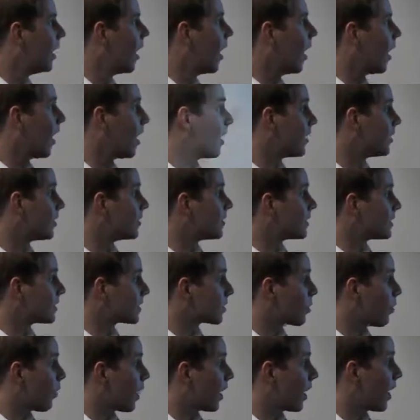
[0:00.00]
Ireland is
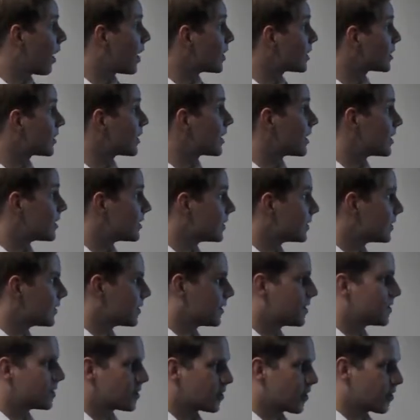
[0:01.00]
quite isolated,
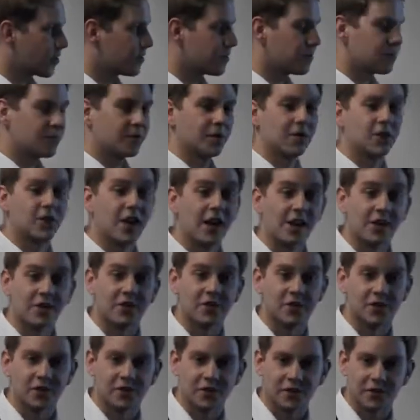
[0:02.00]
and so the
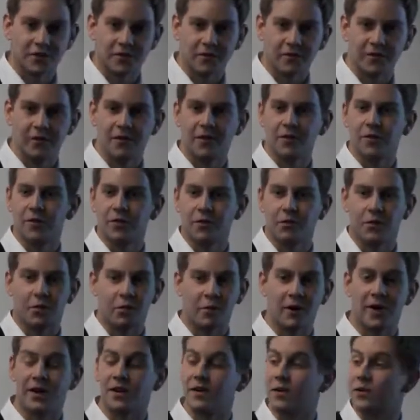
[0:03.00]
challenges of the
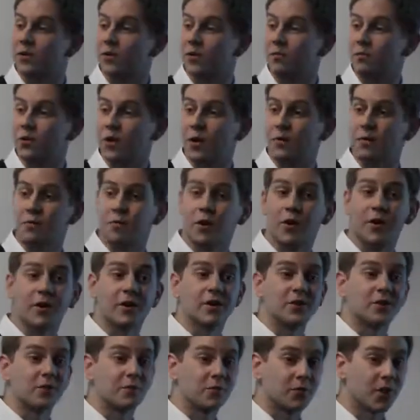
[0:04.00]
wind sometimes blowing
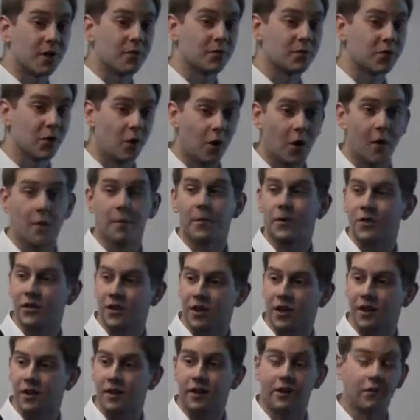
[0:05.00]
and sometimes not
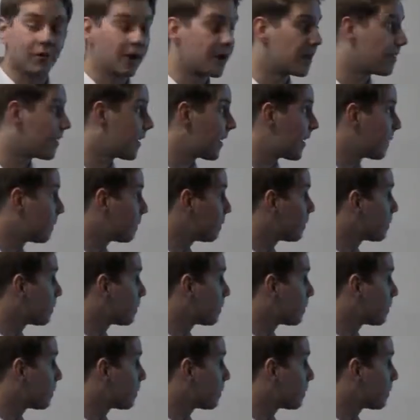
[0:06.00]
particularly great there.